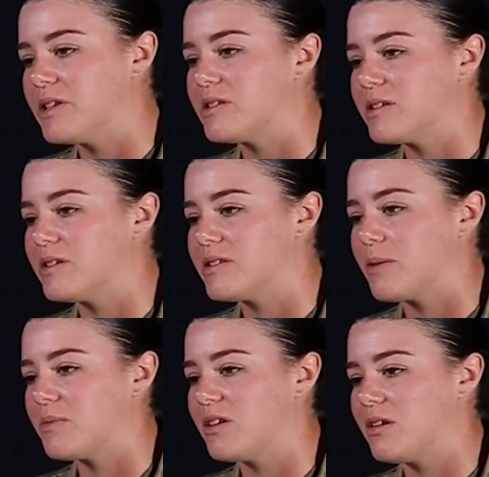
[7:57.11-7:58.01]
and it's something
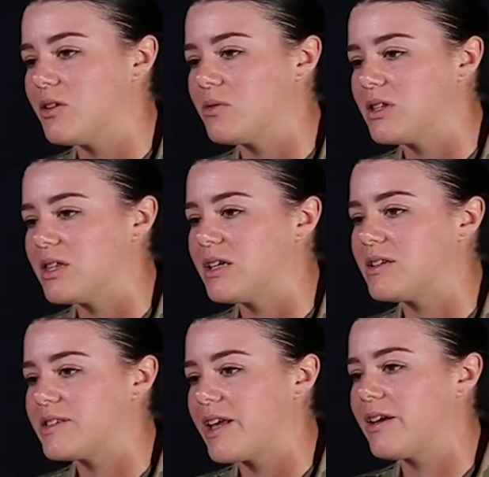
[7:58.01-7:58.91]
that no one thinks
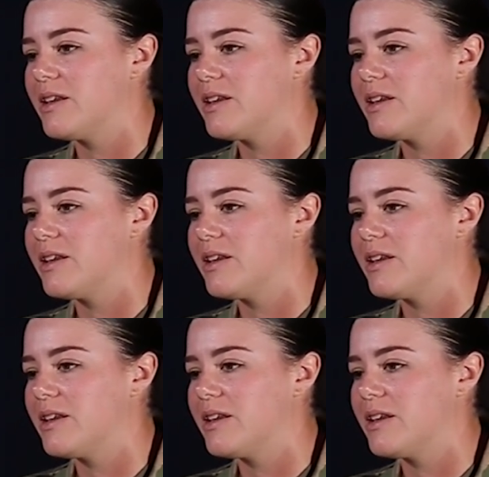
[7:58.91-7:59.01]
that,